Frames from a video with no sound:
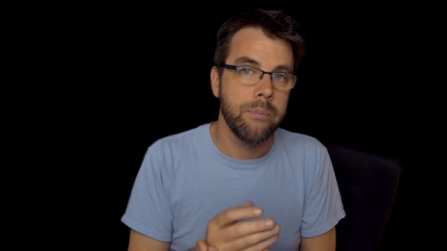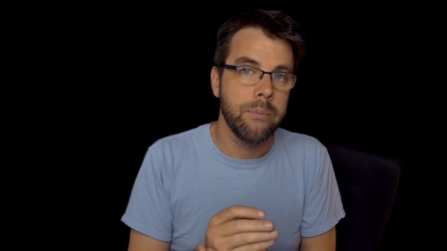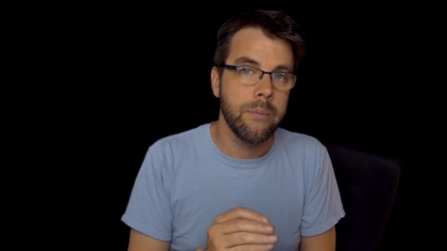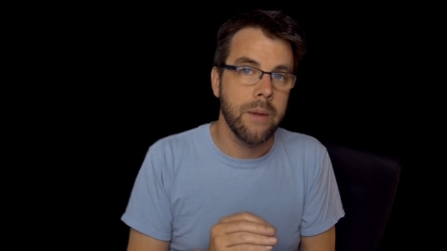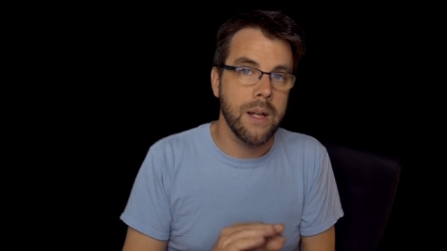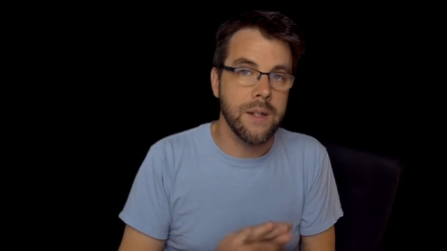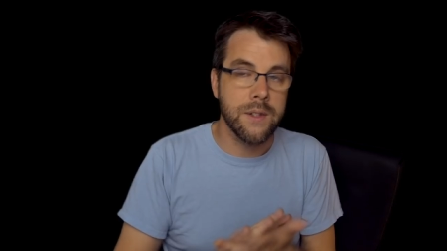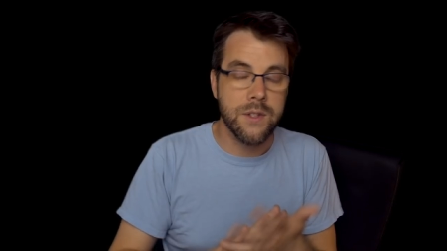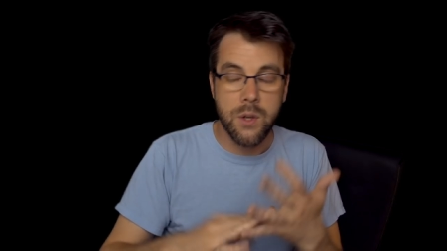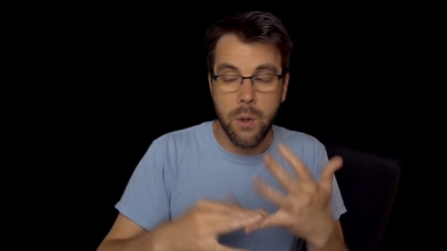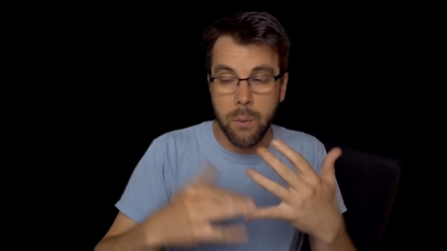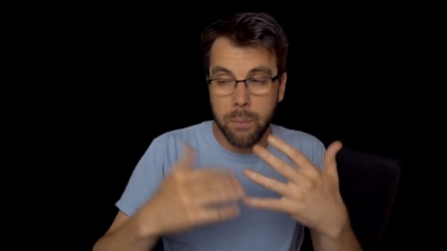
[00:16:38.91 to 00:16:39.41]

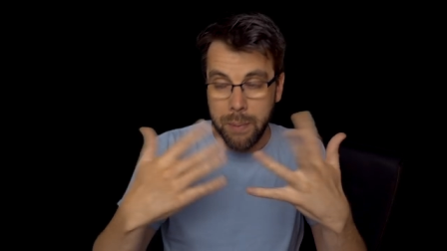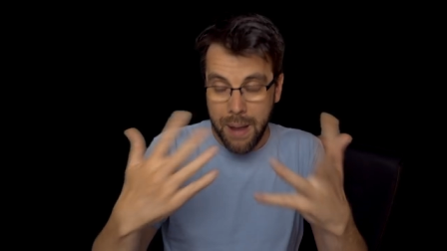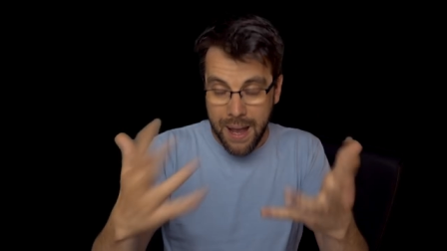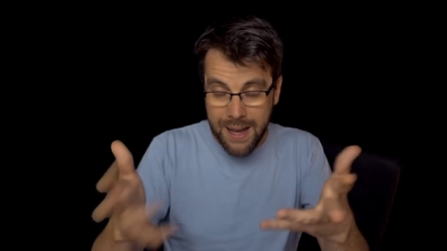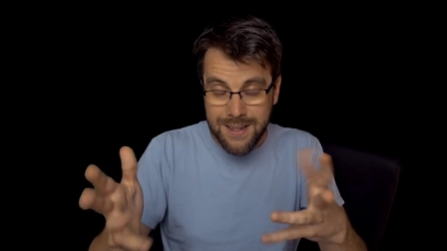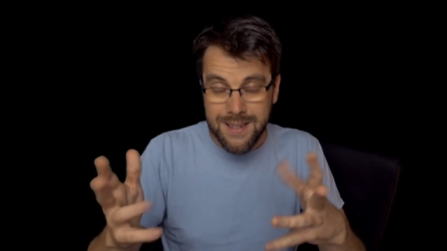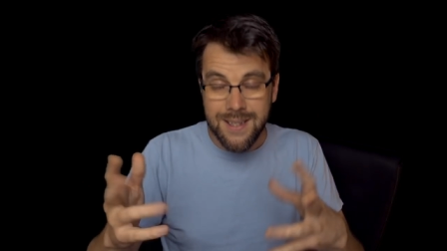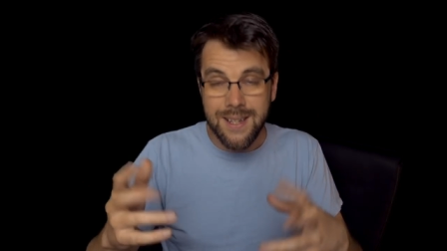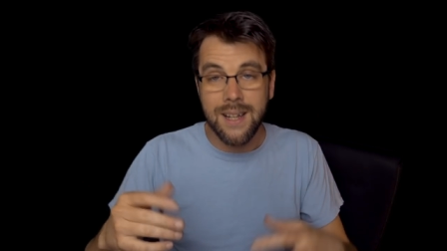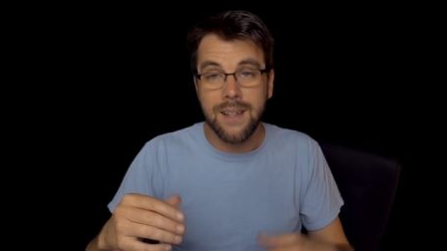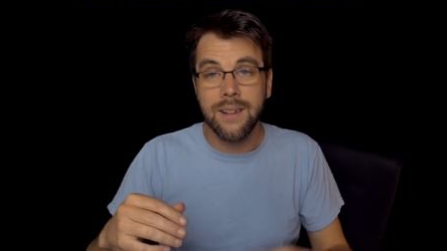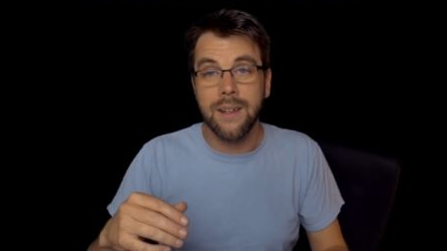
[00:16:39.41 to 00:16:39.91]
And so
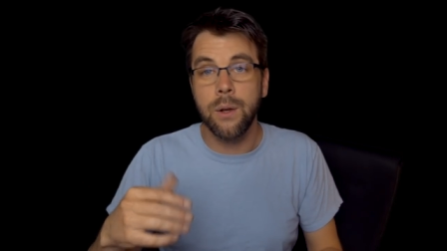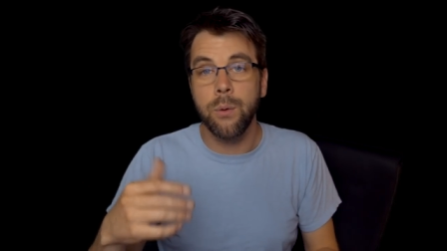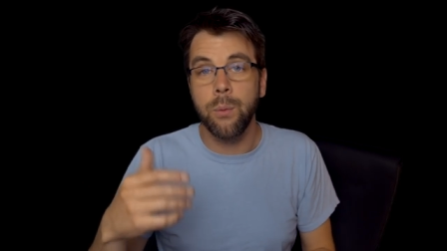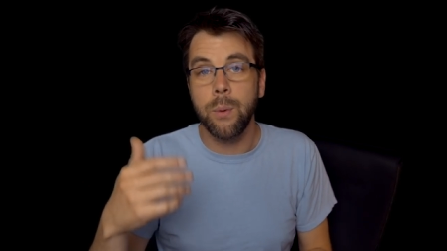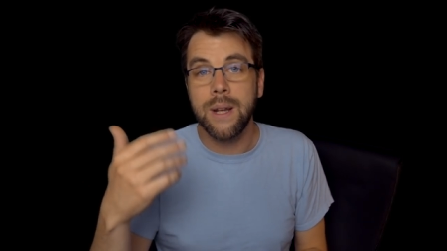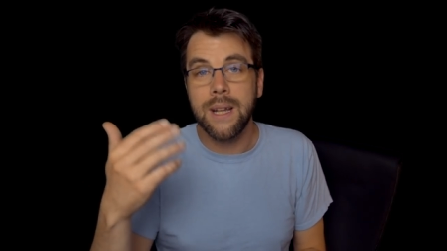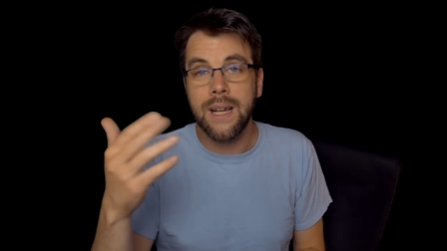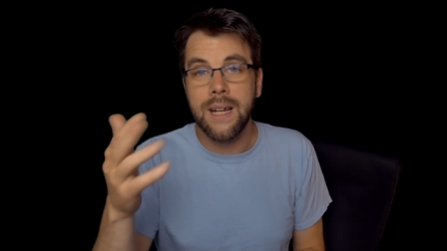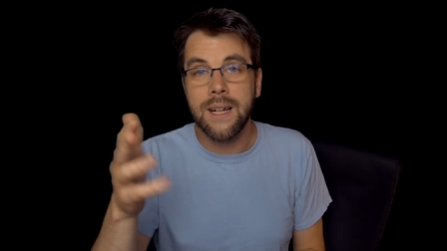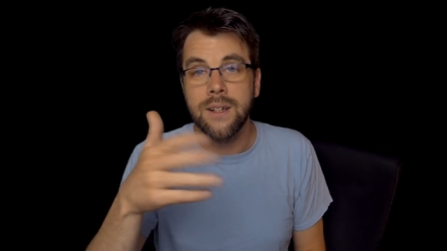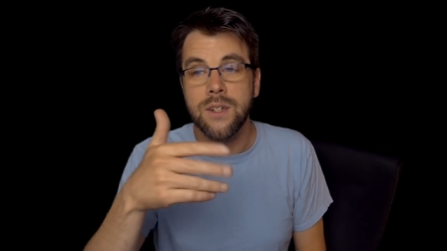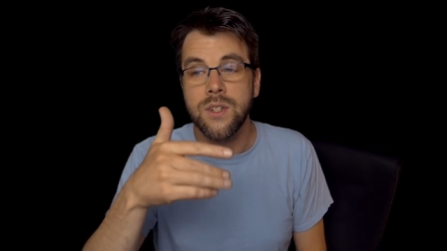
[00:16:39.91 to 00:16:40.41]
basically,
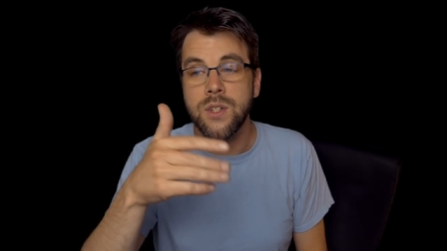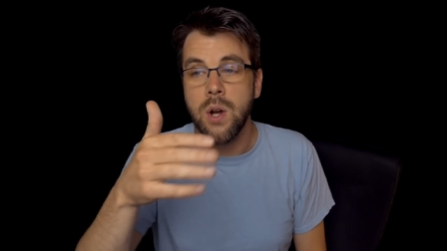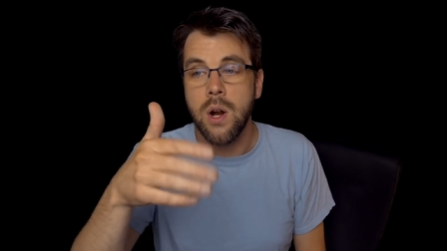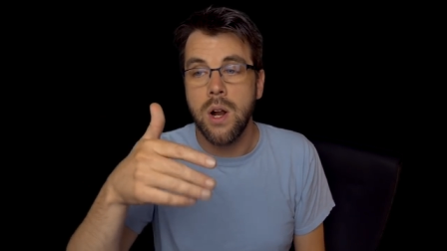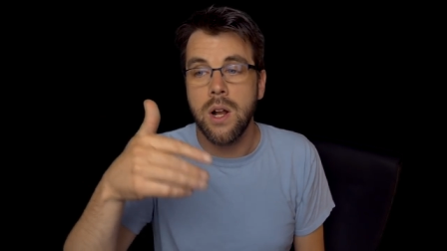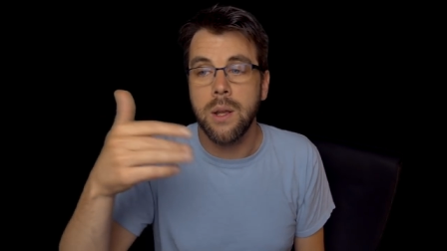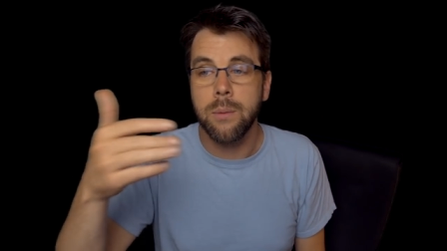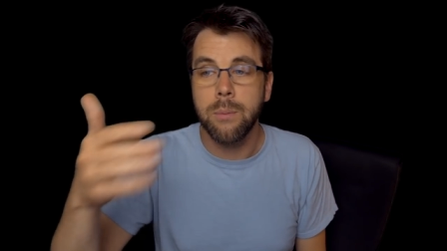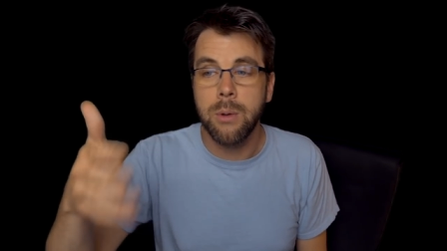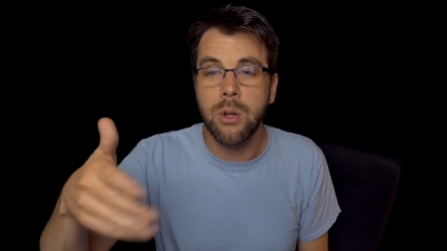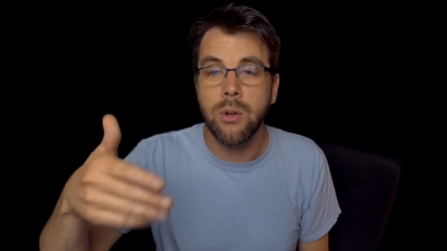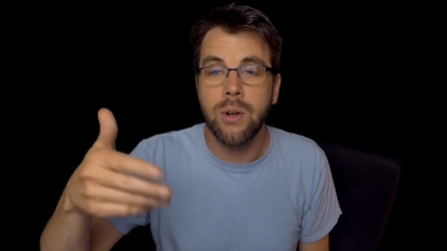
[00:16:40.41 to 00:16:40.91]
we need to start
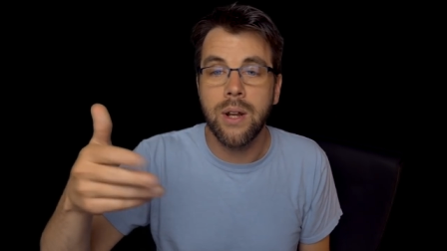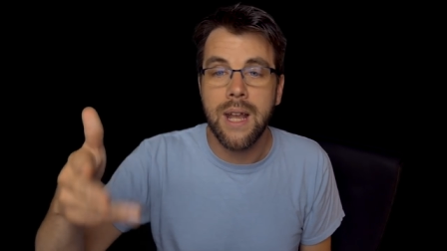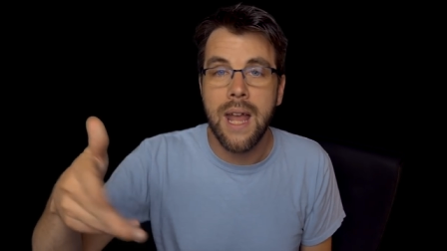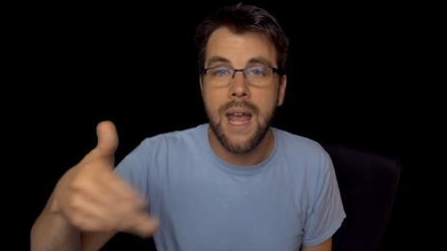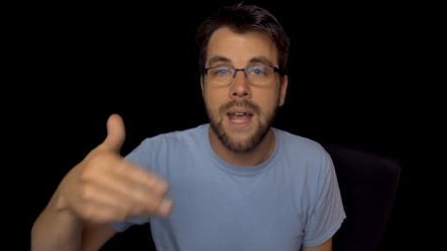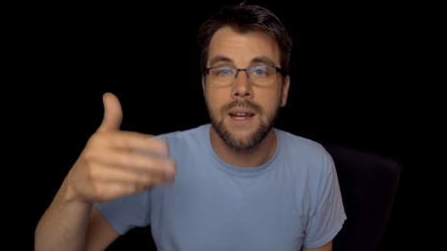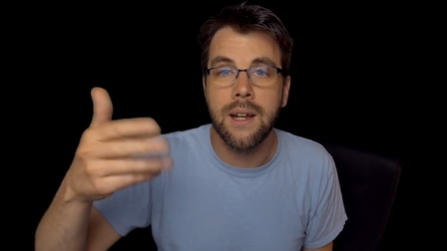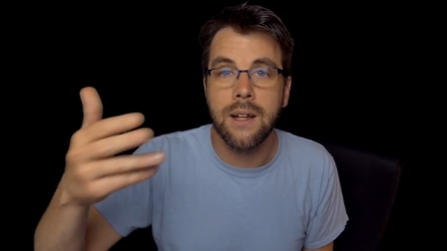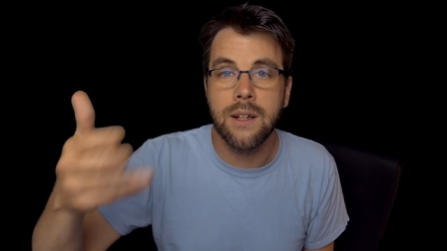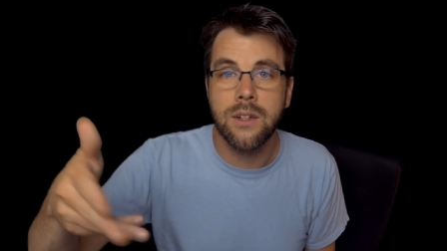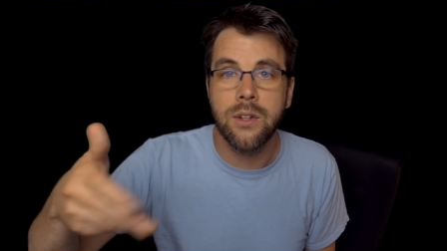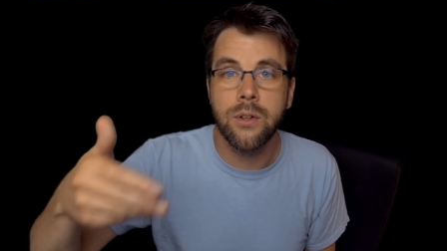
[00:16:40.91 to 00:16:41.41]
communicating